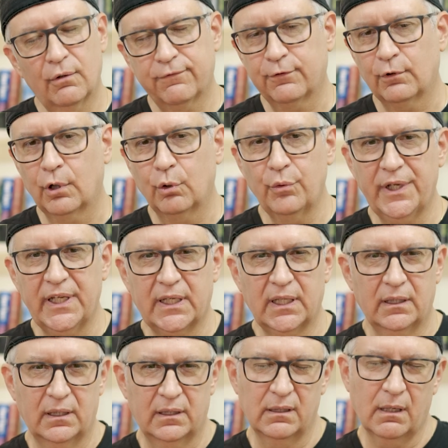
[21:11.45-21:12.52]
for a week
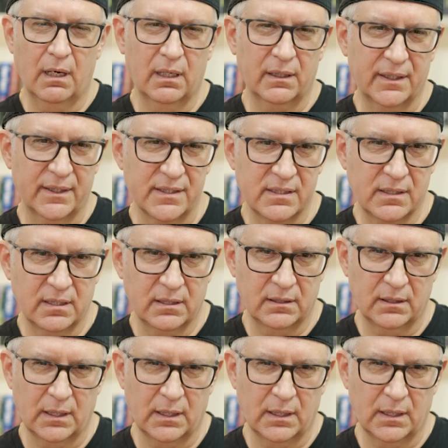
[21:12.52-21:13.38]
in August.